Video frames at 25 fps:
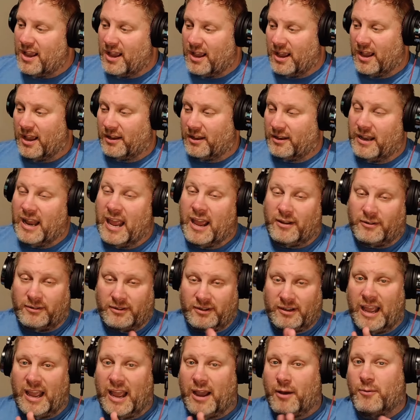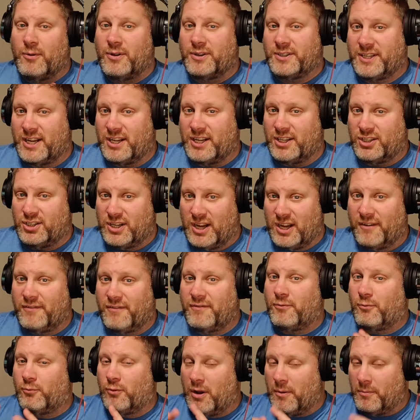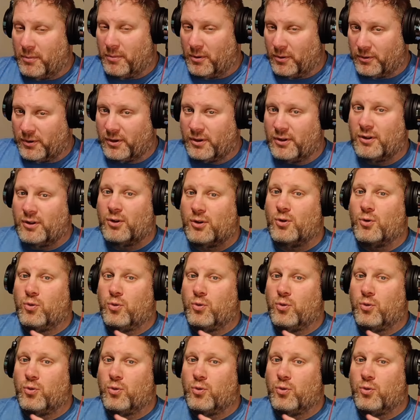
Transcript: Now, I will say Jeff rumbled